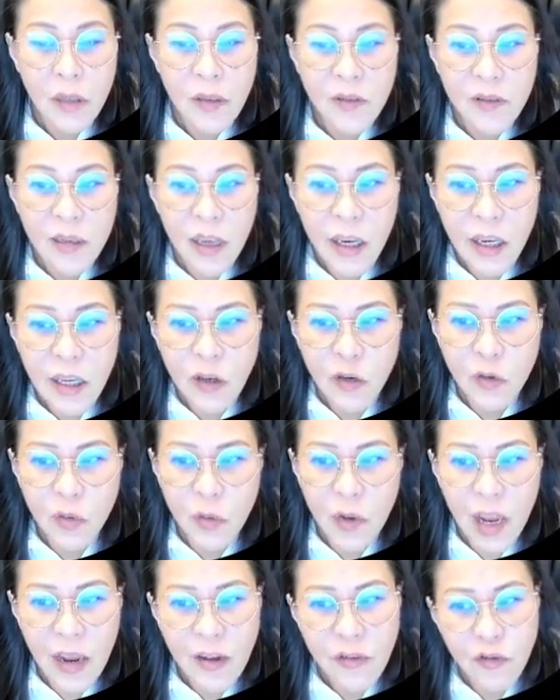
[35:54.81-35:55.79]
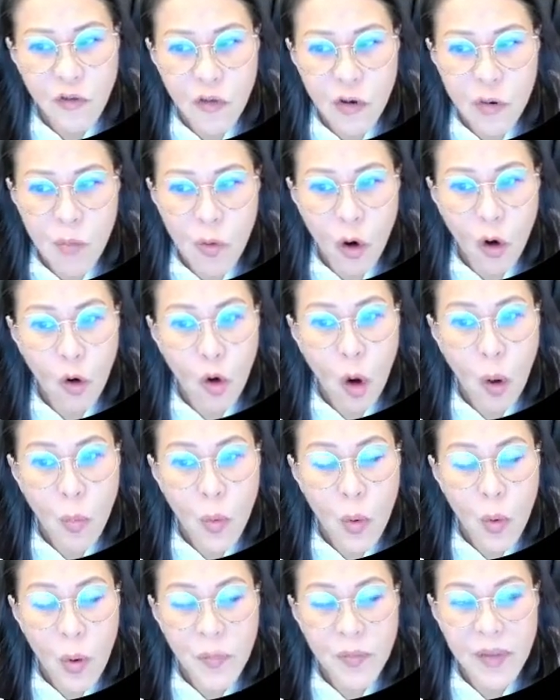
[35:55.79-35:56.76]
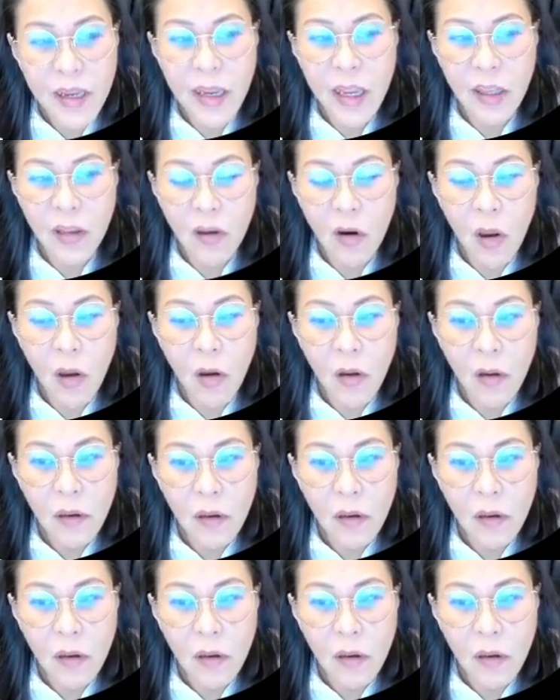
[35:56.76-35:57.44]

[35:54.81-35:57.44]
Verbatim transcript: Selling through live stream or normal website catalog.